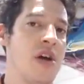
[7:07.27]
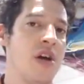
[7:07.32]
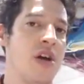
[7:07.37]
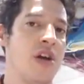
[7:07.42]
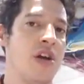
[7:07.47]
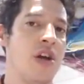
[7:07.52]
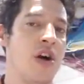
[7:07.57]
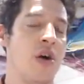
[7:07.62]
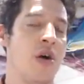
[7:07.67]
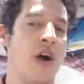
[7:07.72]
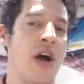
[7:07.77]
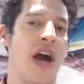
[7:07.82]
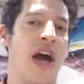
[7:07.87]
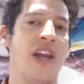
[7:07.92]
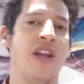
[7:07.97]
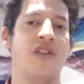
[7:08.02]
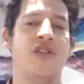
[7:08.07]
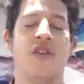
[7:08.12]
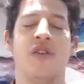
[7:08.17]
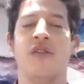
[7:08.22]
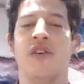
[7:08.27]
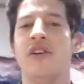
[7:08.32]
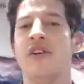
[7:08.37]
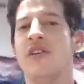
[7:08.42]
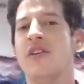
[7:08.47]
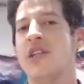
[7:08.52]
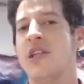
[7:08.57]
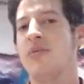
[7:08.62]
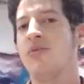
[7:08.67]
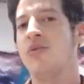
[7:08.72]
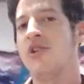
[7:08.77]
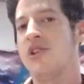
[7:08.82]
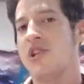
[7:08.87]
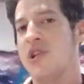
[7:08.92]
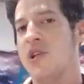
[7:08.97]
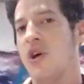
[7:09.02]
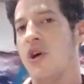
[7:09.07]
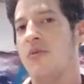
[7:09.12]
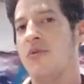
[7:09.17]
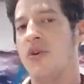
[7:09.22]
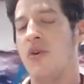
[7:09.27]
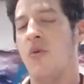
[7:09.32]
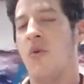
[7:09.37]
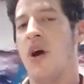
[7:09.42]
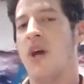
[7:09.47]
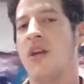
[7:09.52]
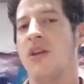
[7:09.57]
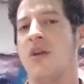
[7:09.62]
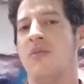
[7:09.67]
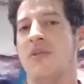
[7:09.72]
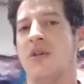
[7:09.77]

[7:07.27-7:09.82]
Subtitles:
And it's a very slippery slope to wanting them